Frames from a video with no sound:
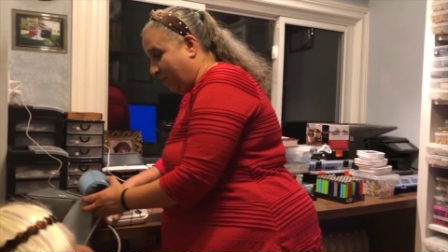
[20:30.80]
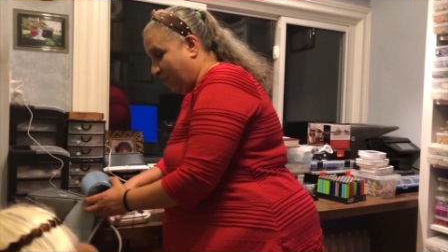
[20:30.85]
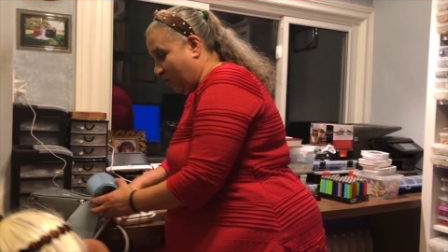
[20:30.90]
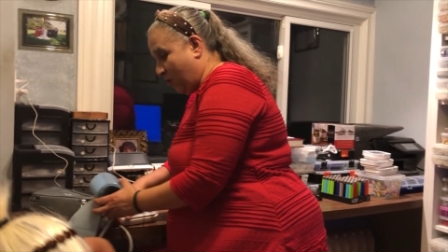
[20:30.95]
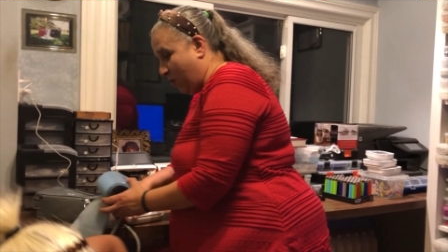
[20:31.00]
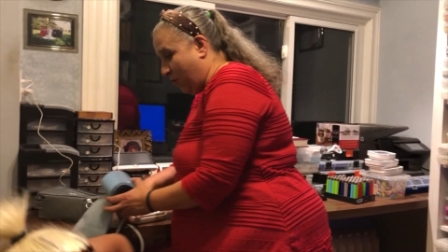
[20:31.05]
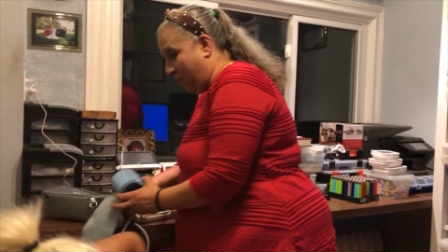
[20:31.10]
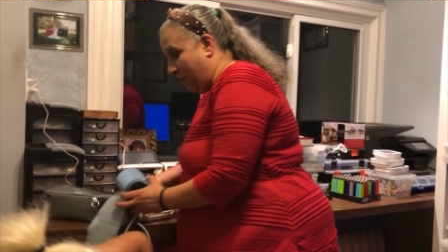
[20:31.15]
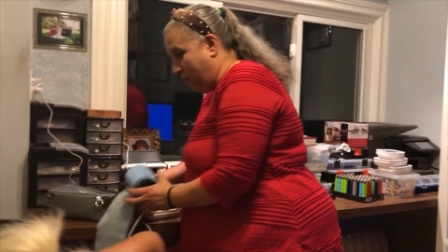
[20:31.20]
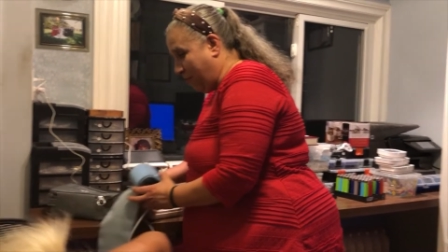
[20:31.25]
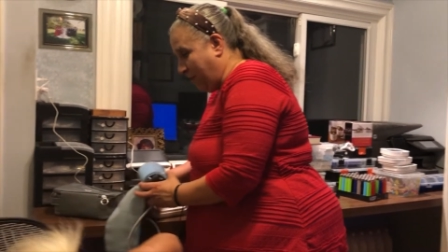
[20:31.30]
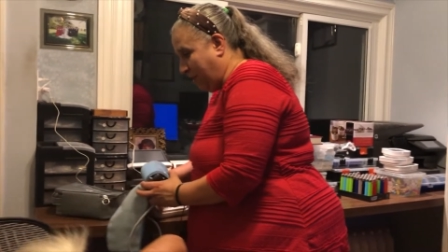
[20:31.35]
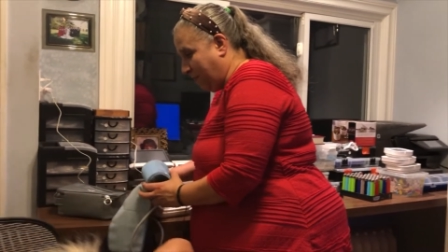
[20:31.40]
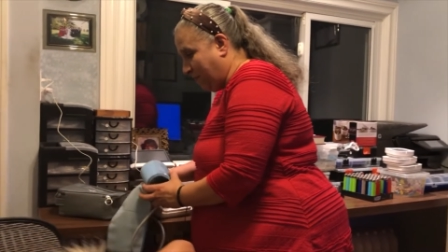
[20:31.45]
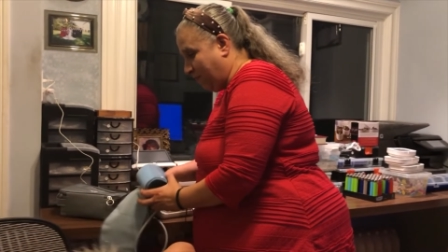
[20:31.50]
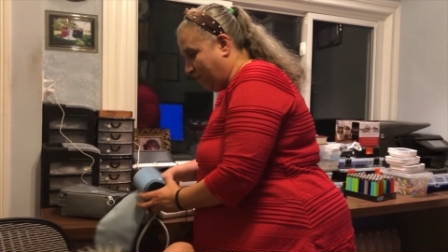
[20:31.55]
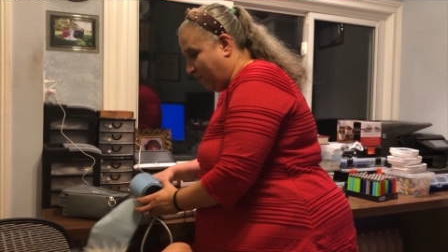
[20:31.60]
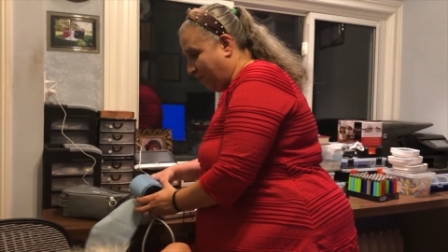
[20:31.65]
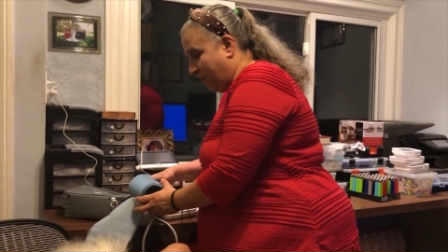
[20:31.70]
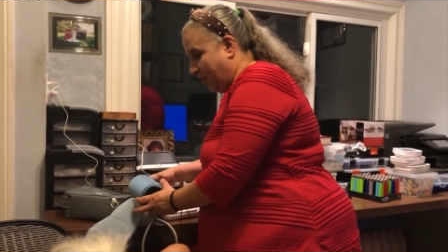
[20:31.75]
Go, Mommy.
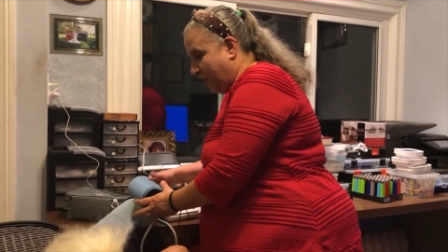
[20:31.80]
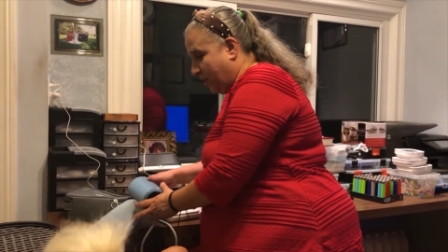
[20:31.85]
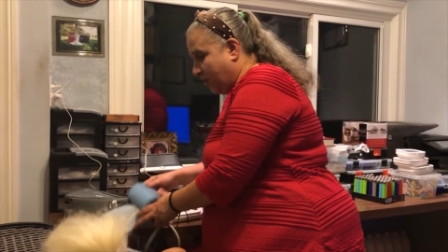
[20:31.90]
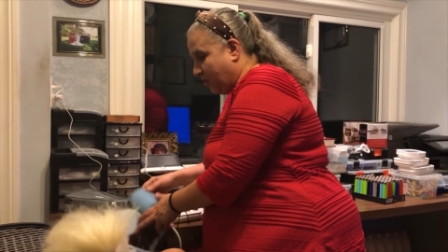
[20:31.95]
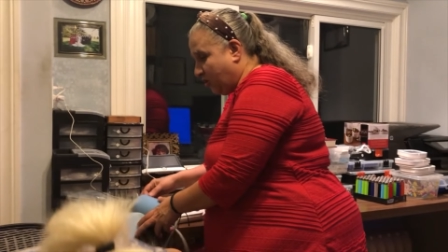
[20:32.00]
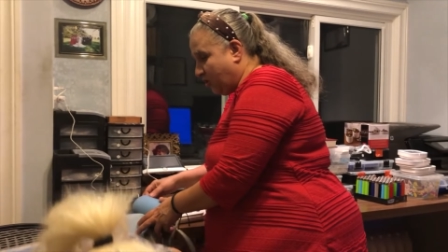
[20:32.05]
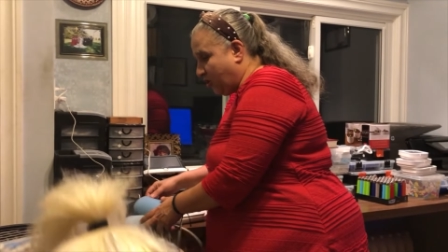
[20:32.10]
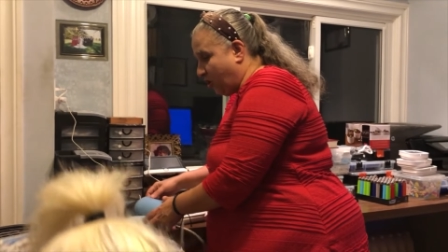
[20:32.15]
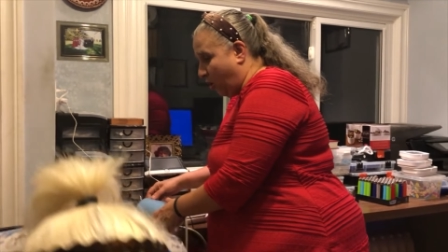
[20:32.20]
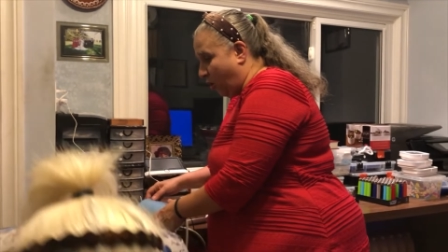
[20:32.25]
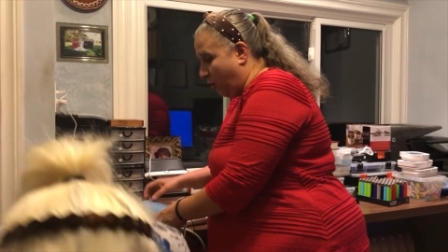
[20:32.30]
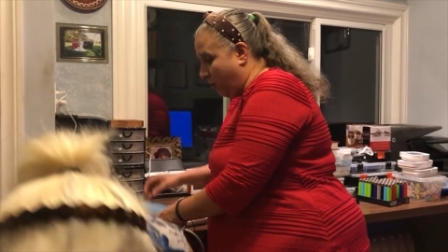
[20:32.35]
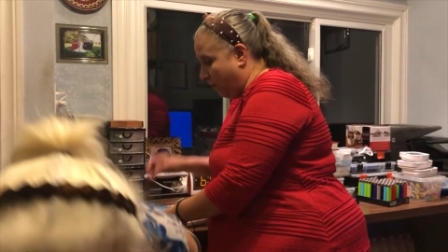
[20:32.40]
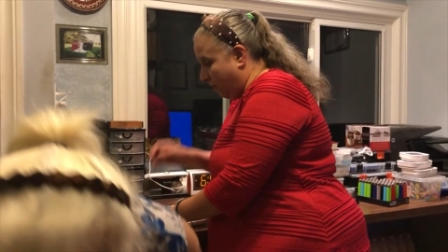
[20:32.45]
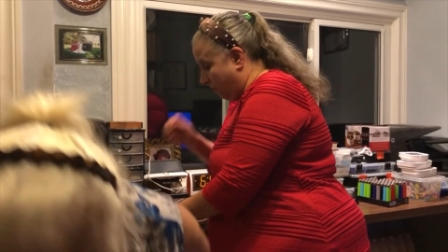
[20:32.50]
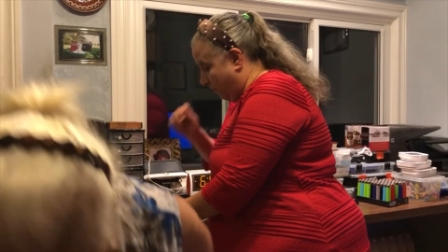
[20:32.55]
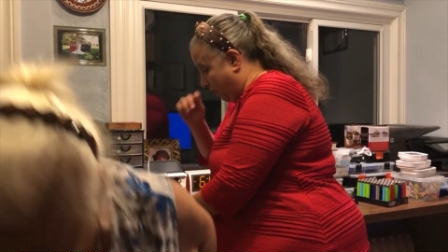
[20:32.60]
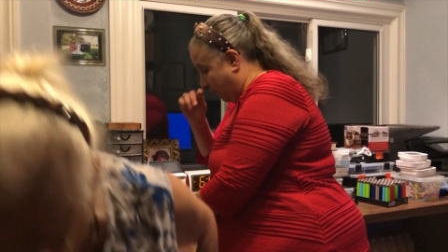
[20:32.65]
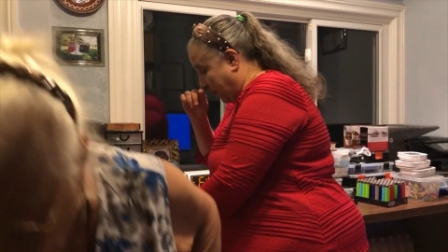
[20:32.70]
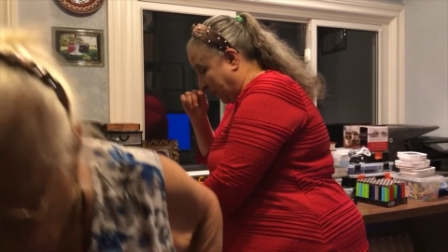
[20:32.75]
So
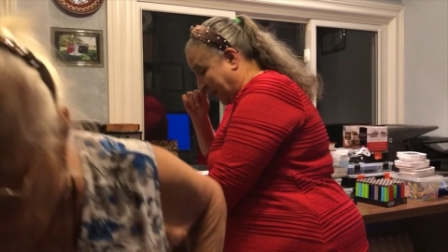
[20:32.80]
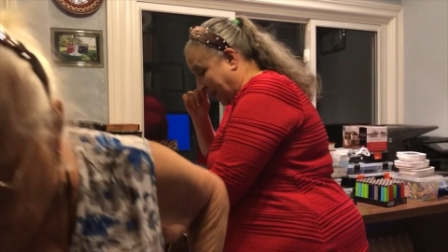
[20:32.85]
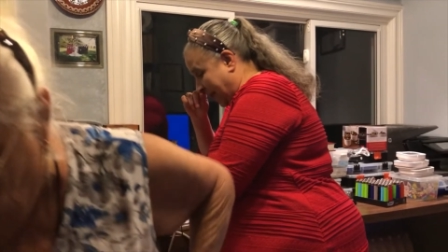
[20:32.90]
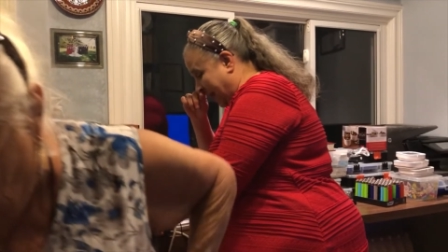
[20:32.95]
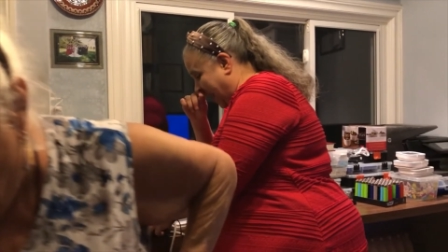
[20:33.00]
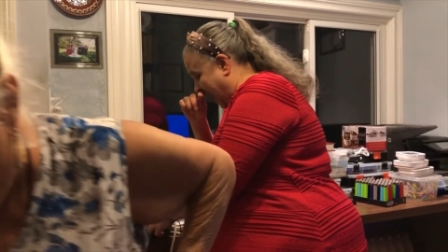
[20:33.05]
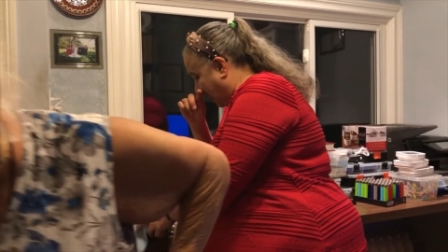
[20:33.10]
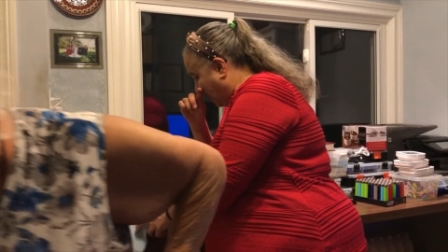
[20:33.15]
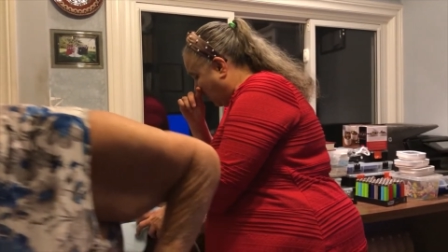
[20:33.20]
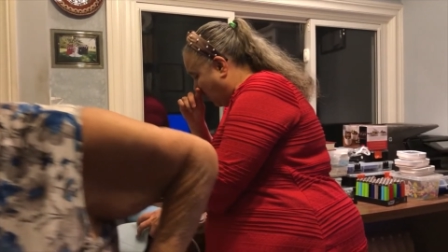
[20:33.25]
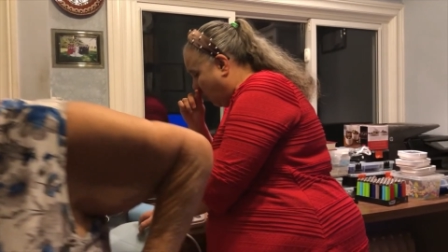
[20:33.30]
that's